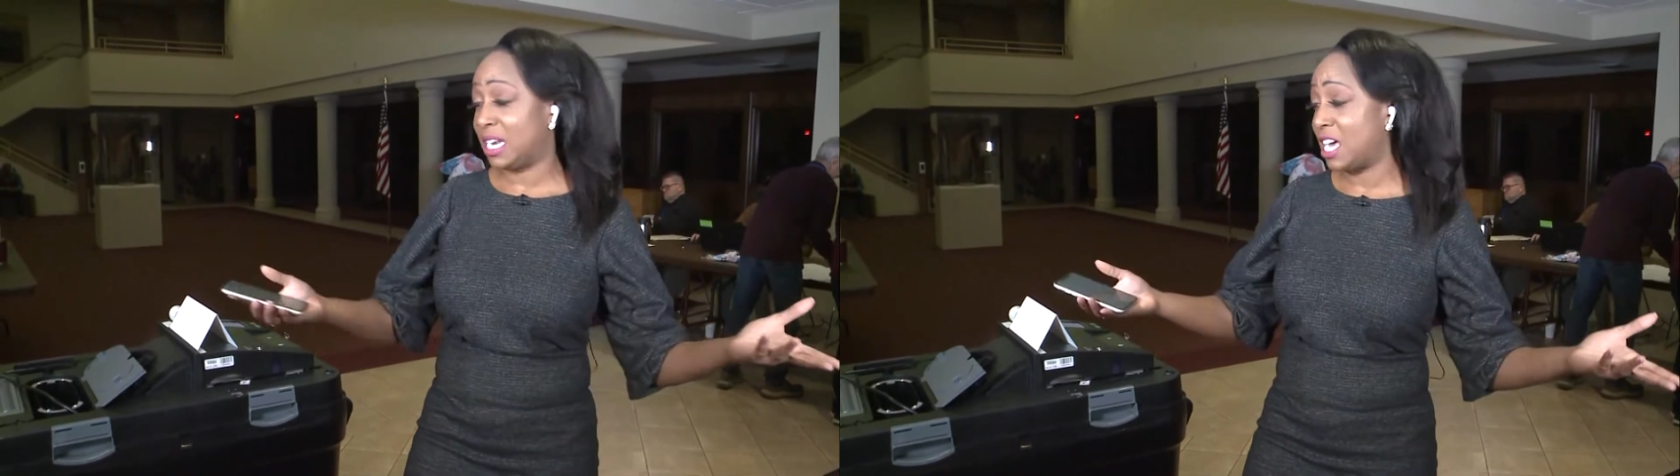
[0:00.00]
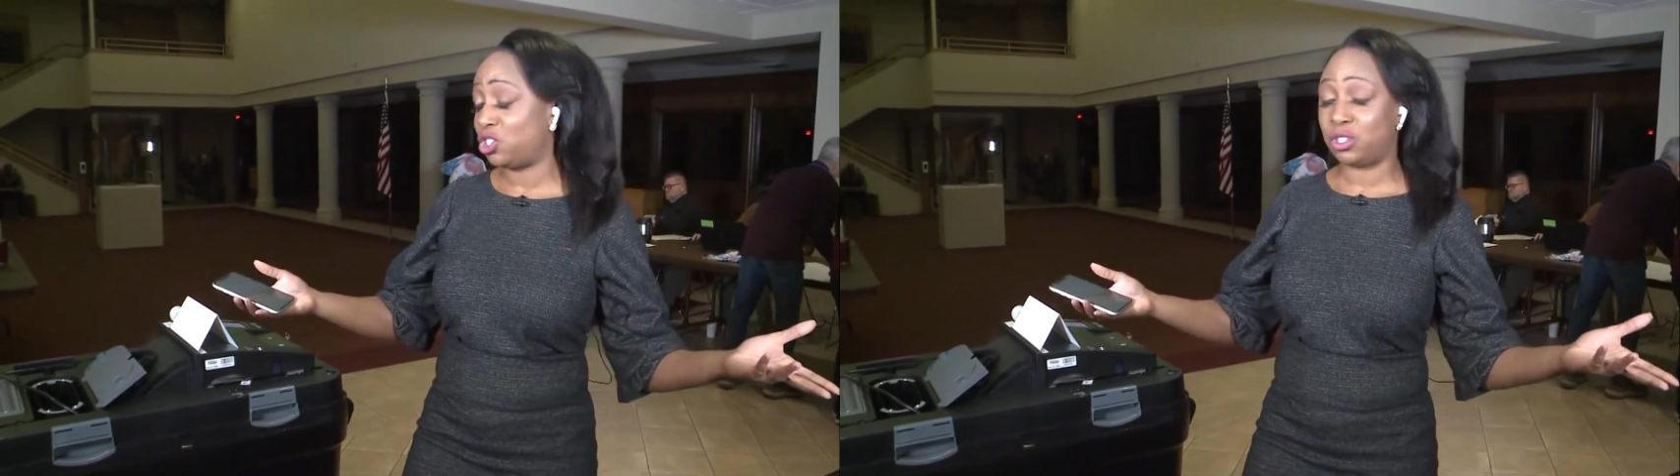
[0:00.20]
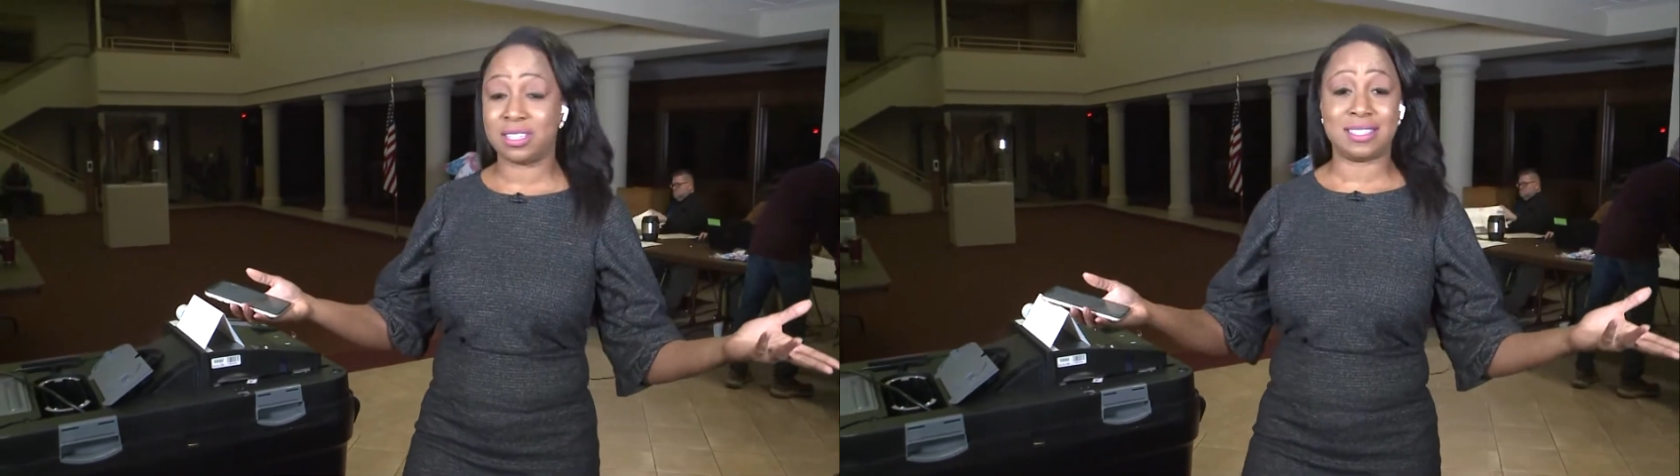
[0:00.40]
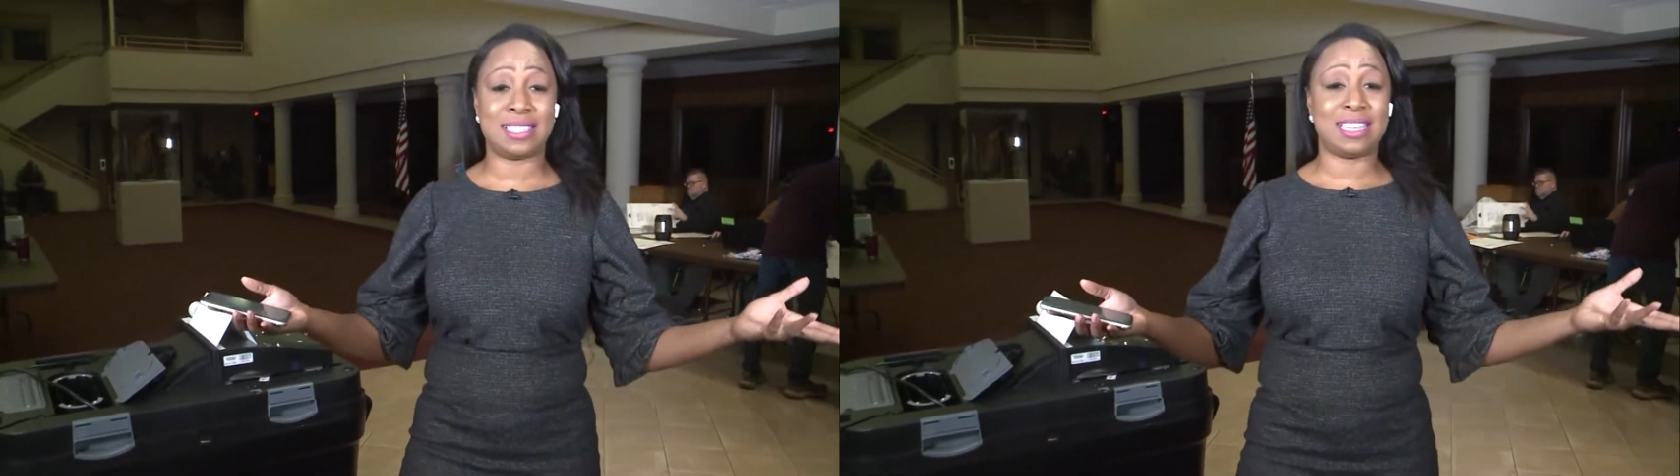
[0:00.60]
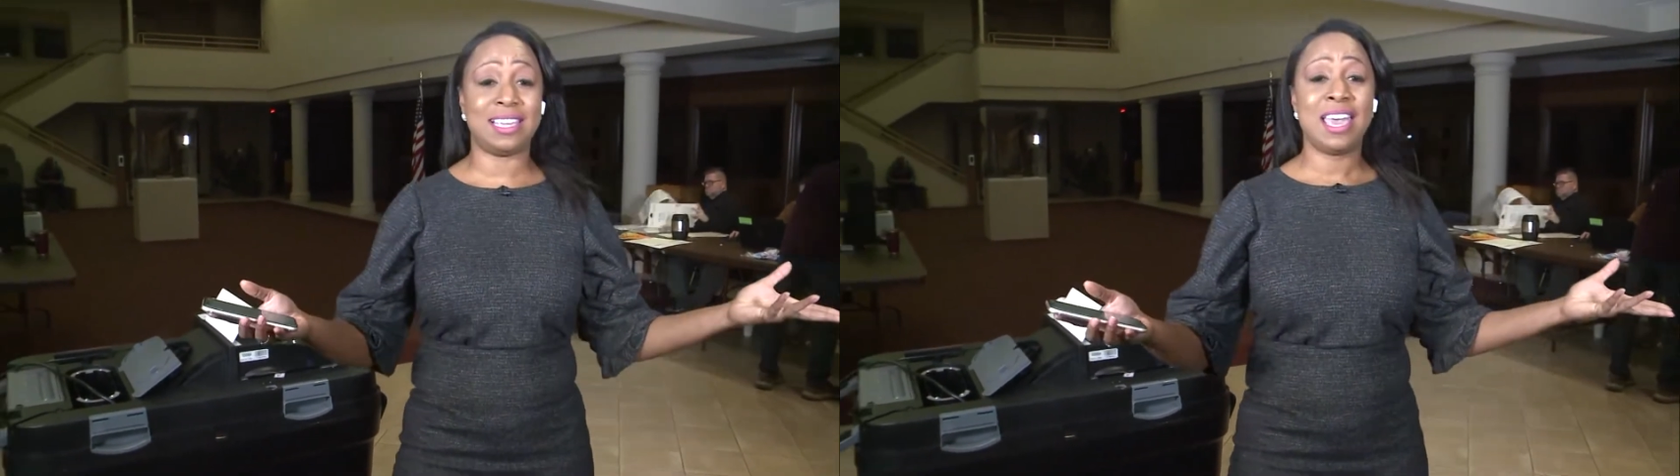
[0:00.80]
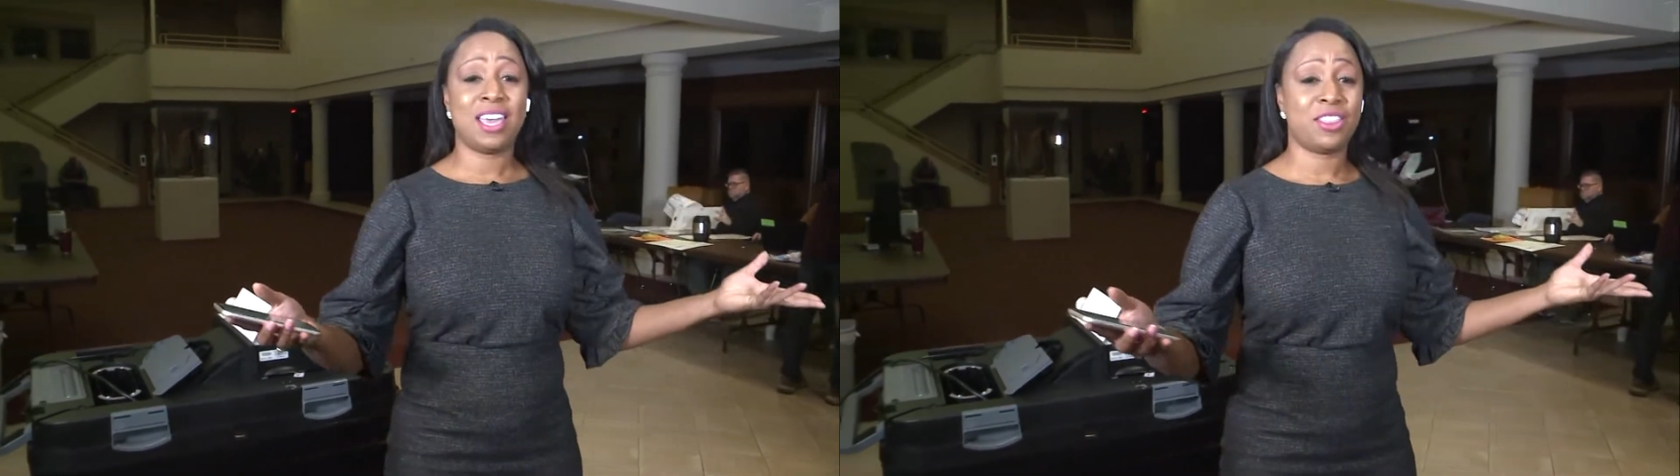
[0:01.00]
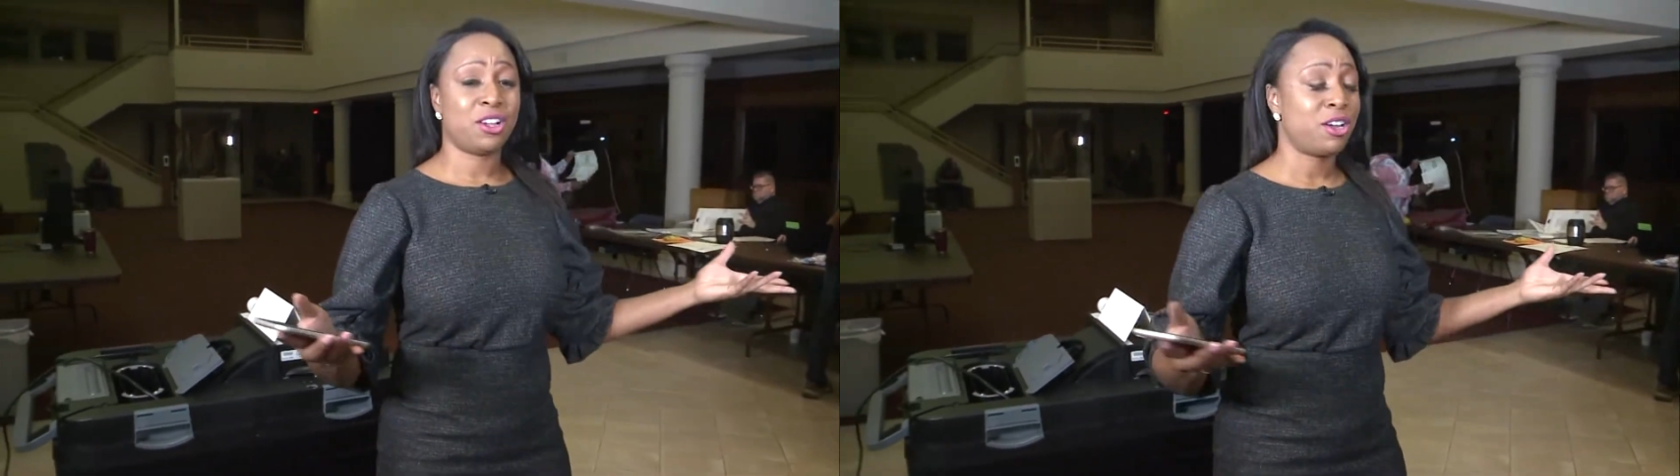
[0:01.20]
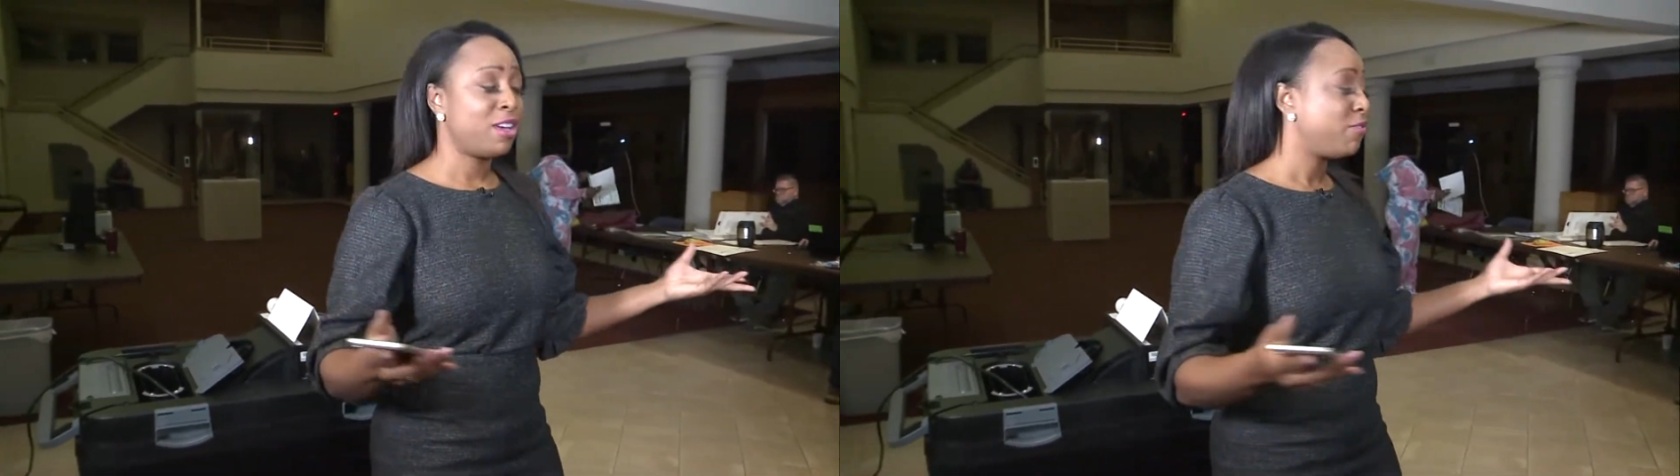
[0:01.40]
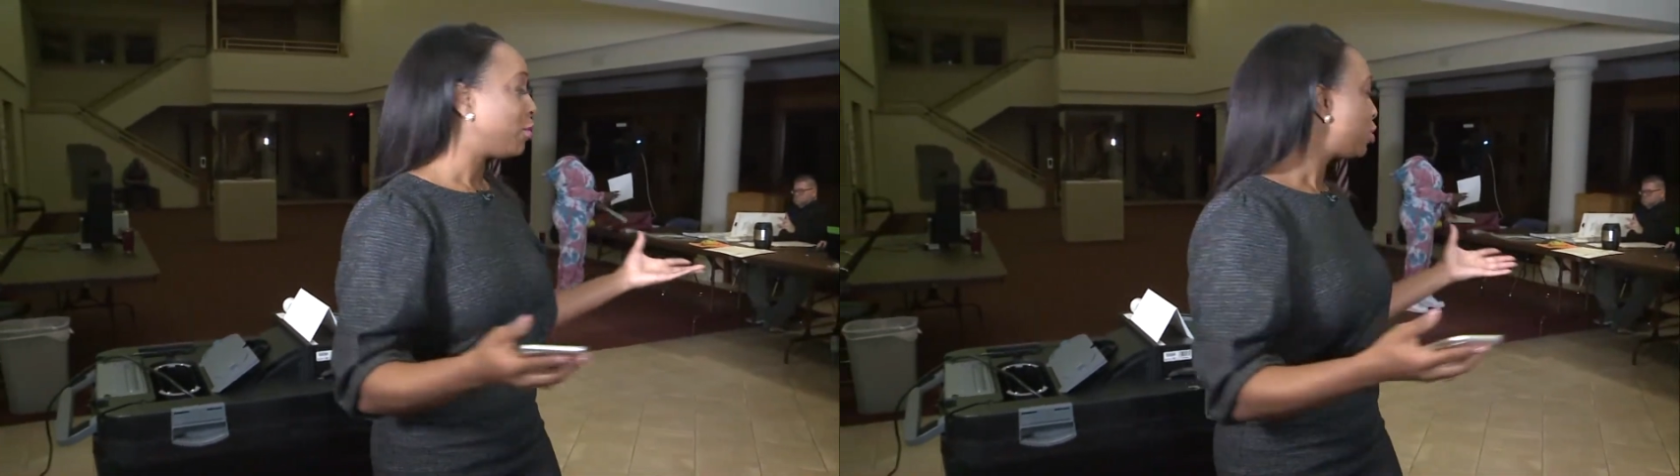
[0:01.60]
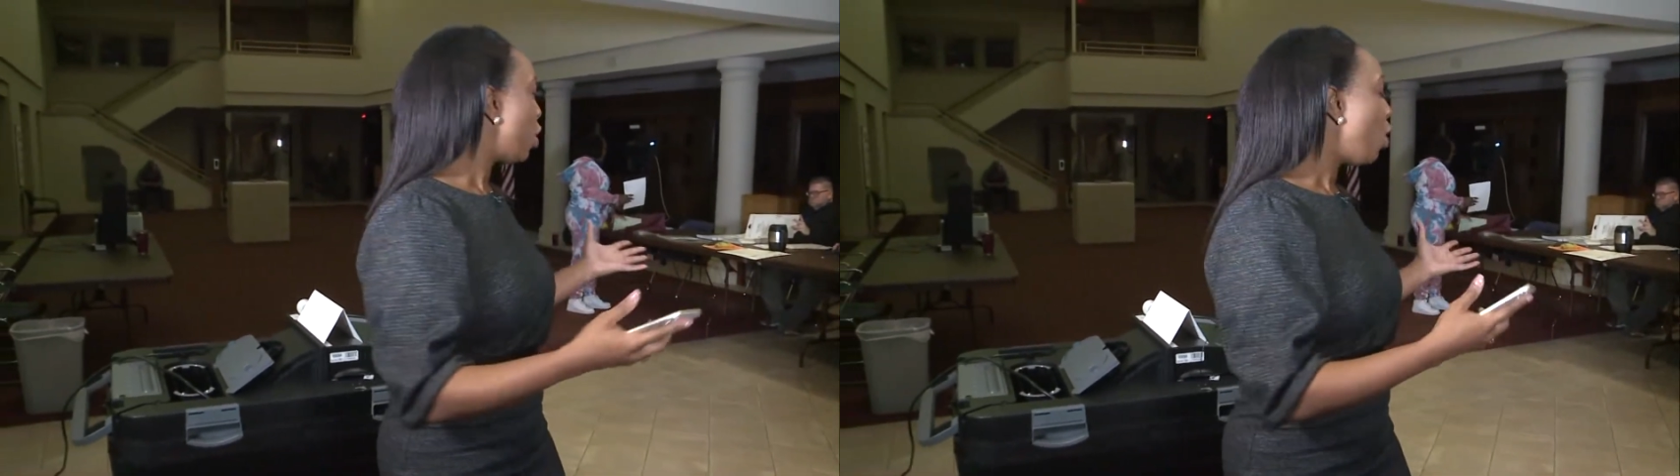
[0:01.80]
And as you can see, there are efforts